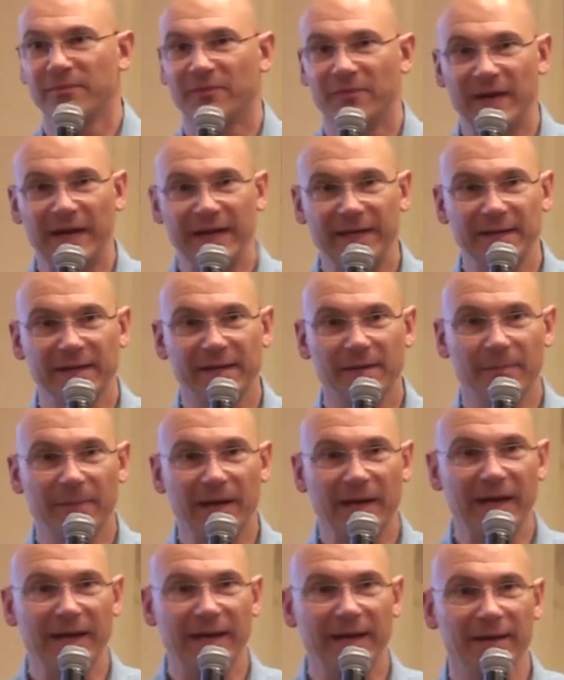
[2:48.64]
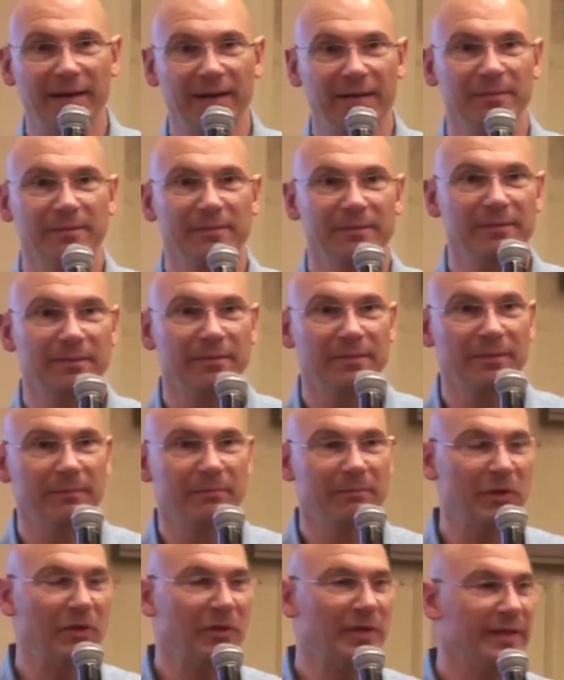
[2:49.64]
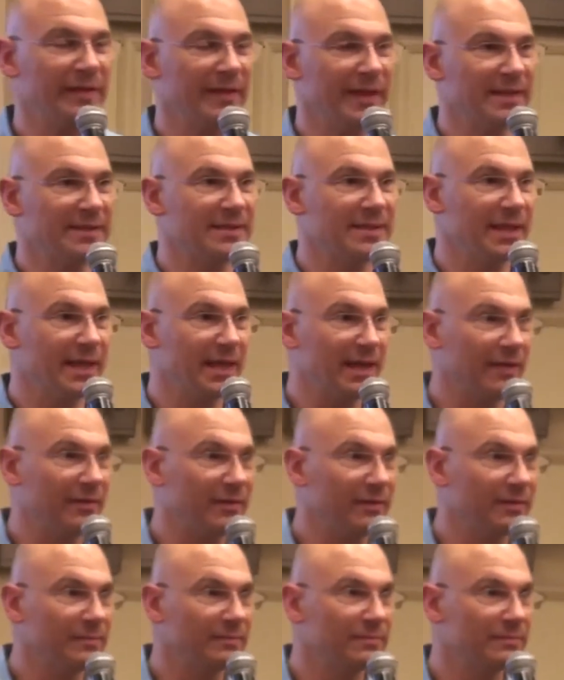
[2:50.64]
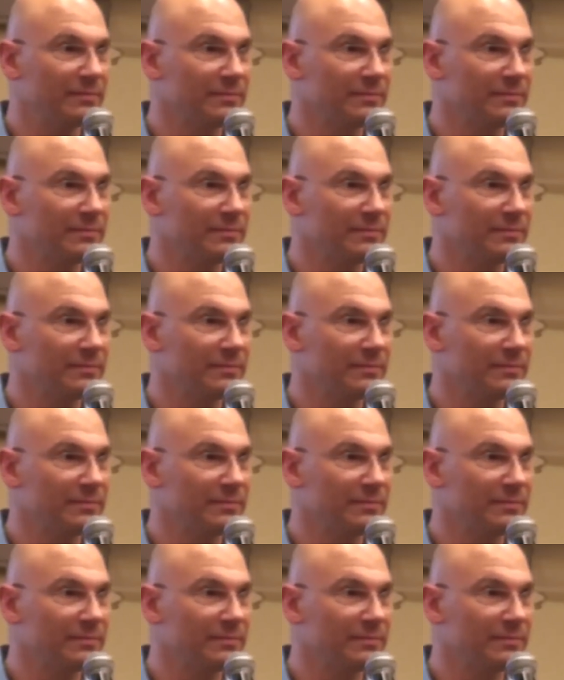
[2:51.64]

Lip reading: finding a buyer, putting that together.